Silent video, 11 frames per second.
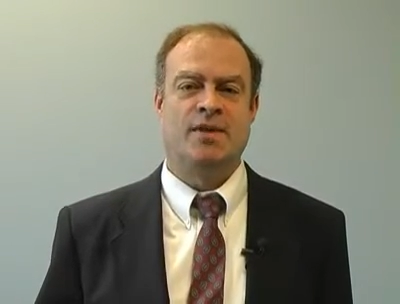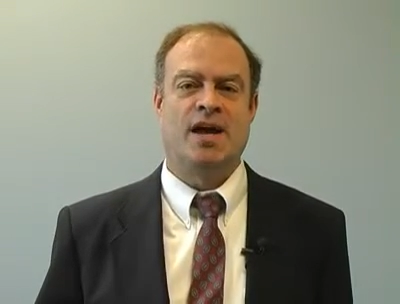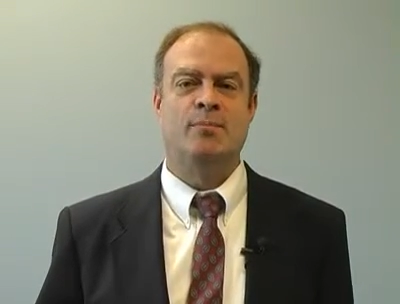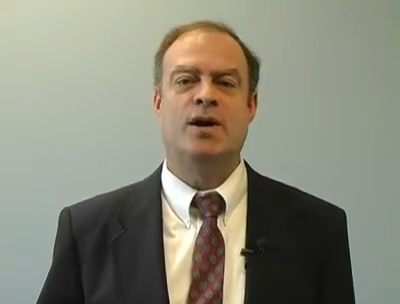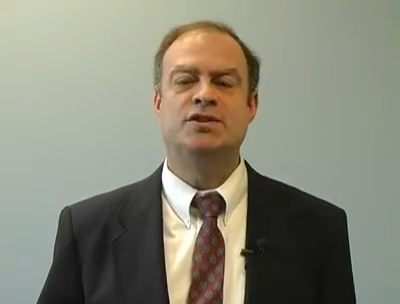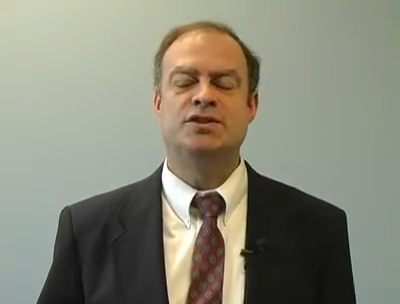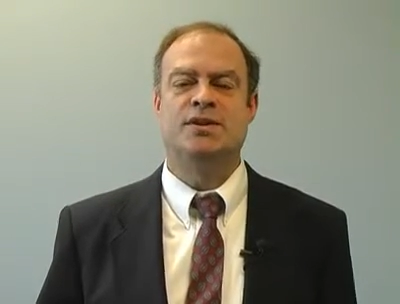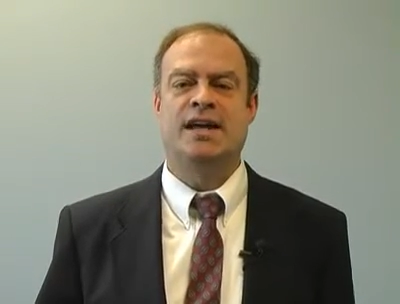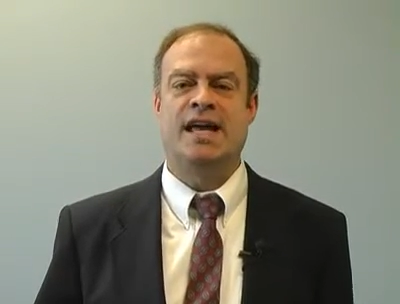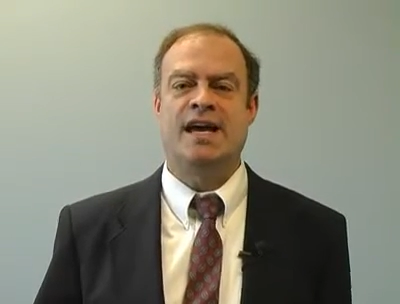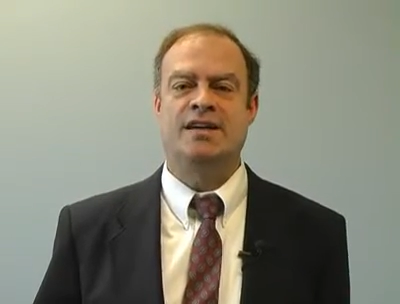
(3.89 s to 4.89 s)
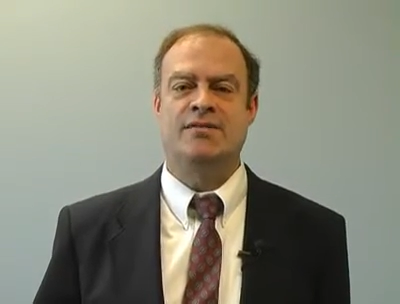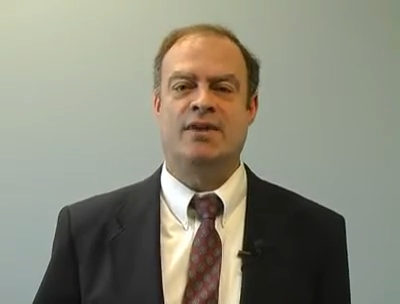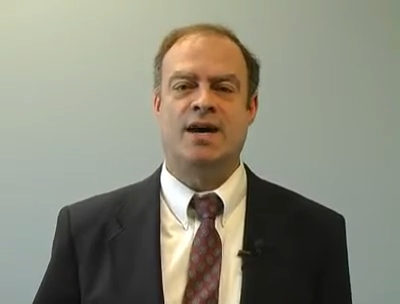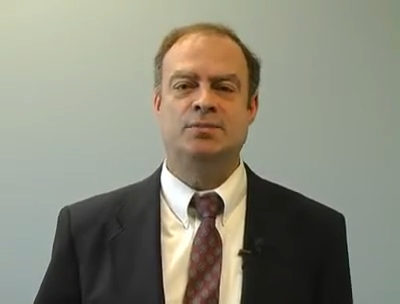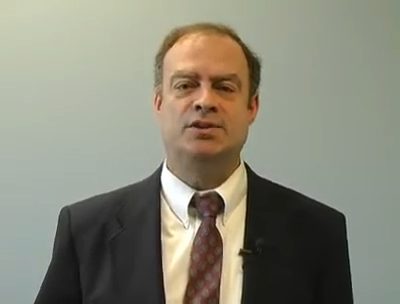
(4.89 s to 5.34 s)
I'm also an active
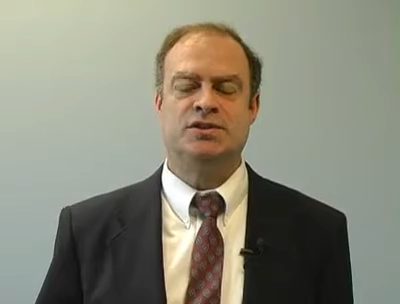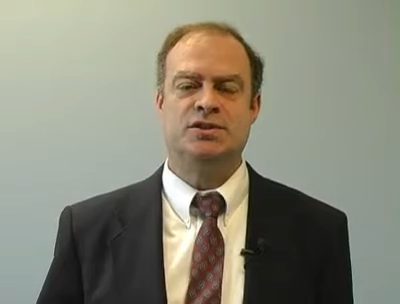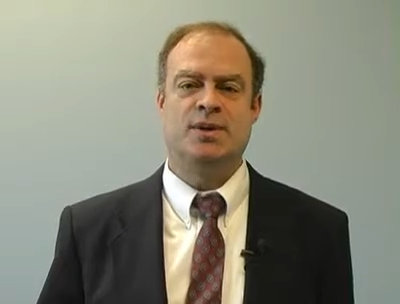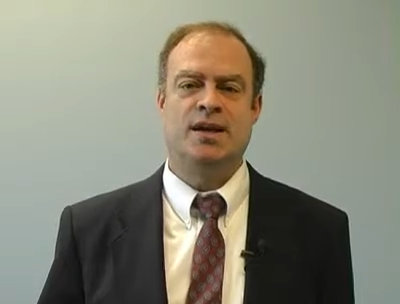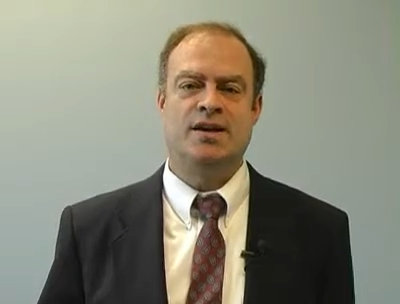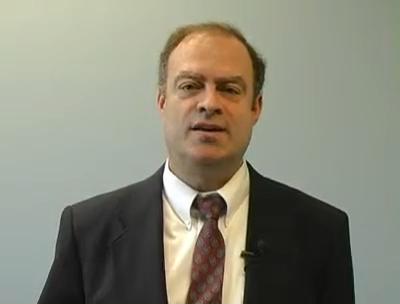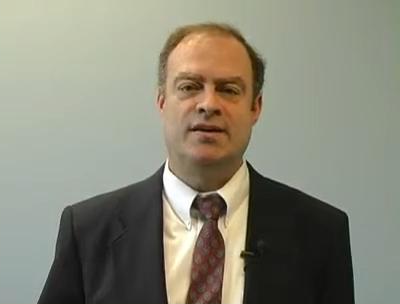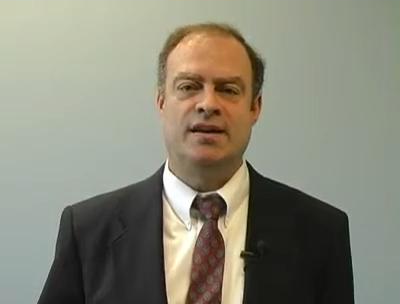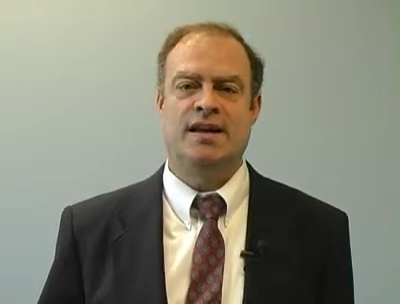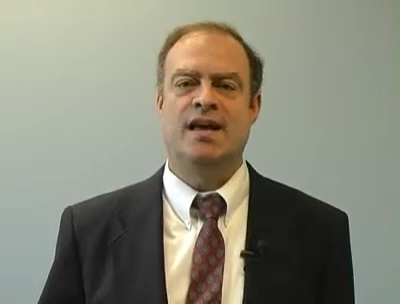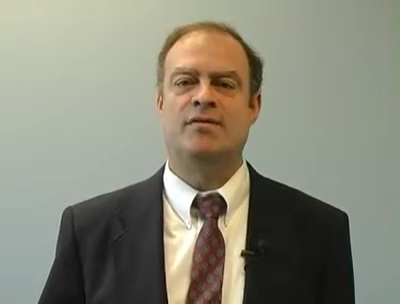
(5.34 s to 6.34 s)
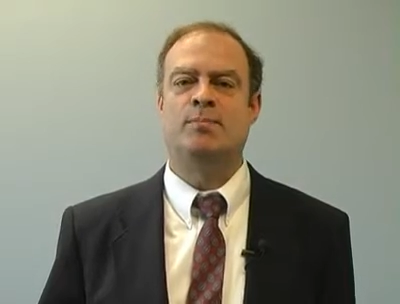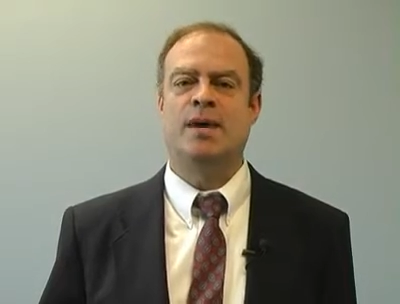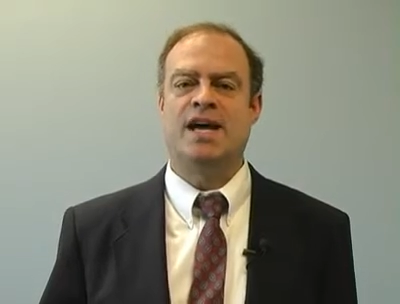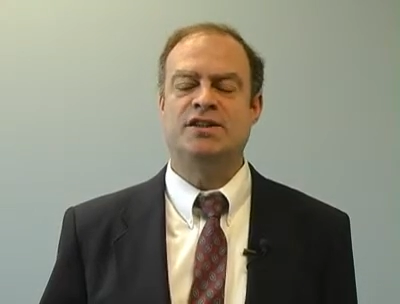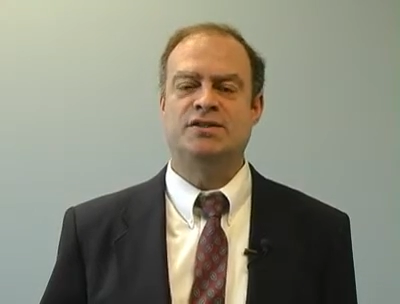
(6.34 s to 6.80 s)
options trader and have a
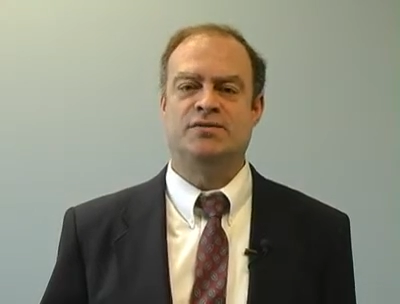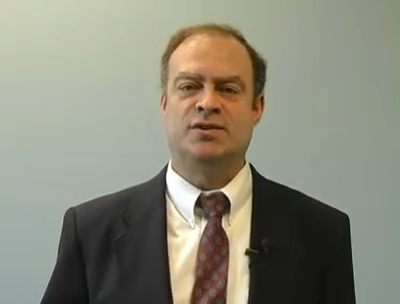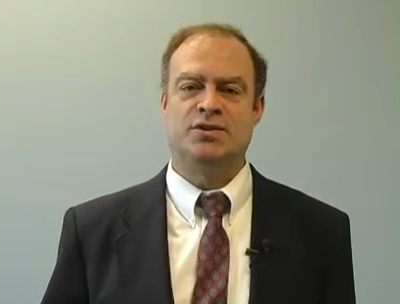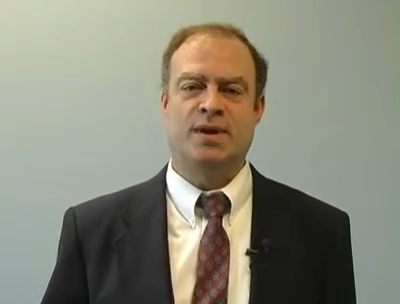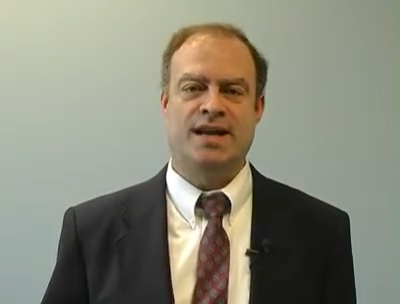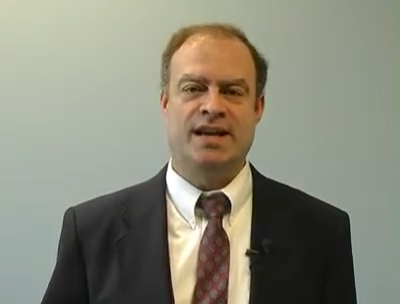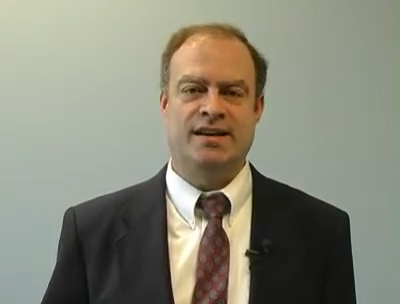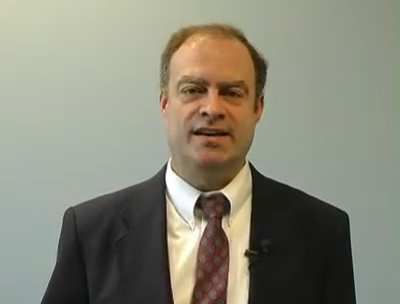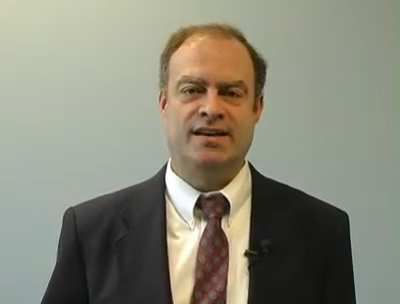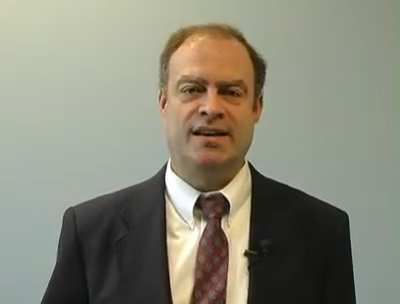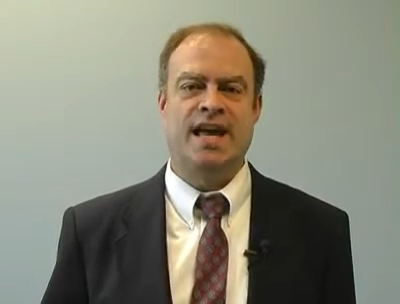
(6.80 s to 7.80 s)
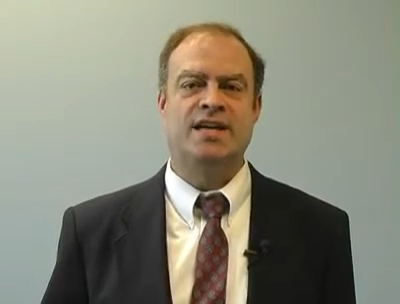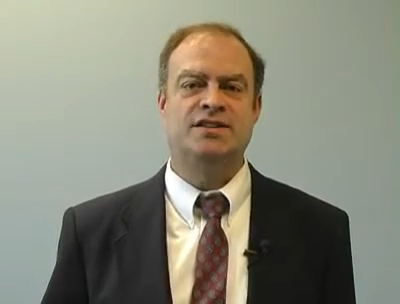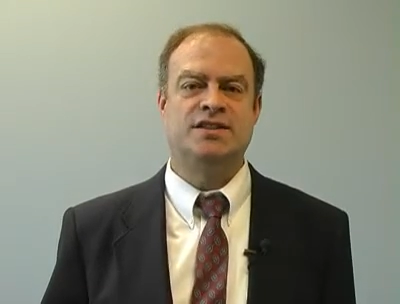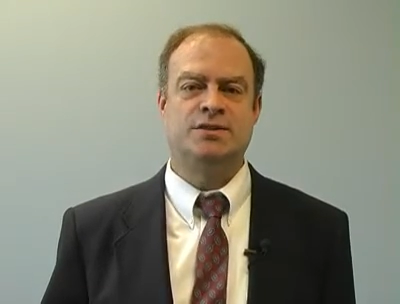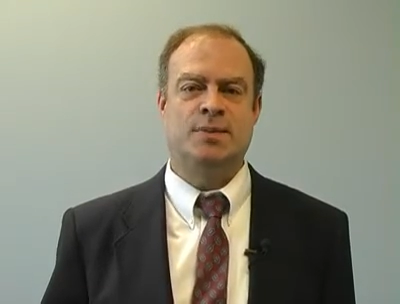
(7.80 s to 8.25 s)
passion for trading, as
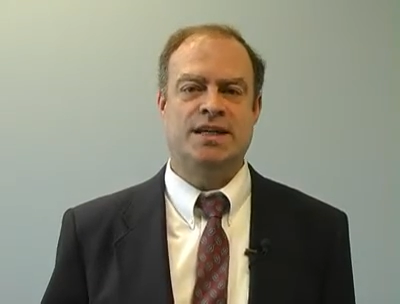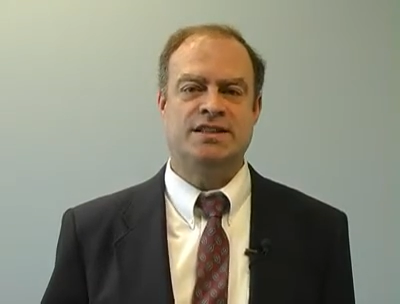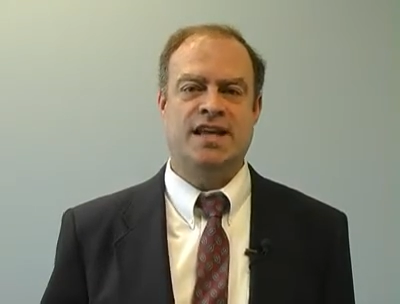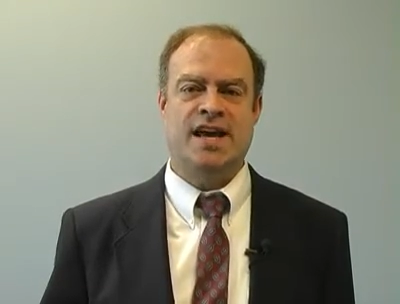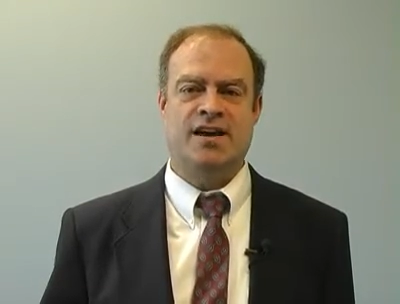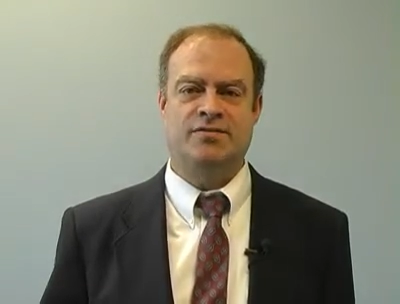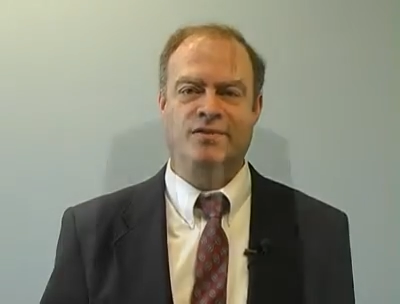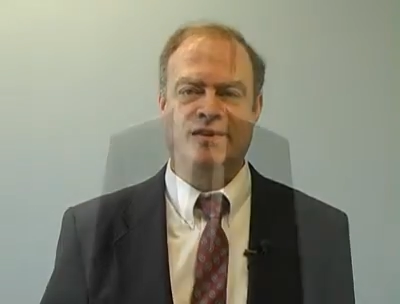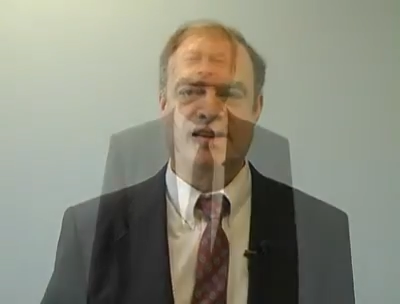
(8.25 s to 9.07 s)
does my staff.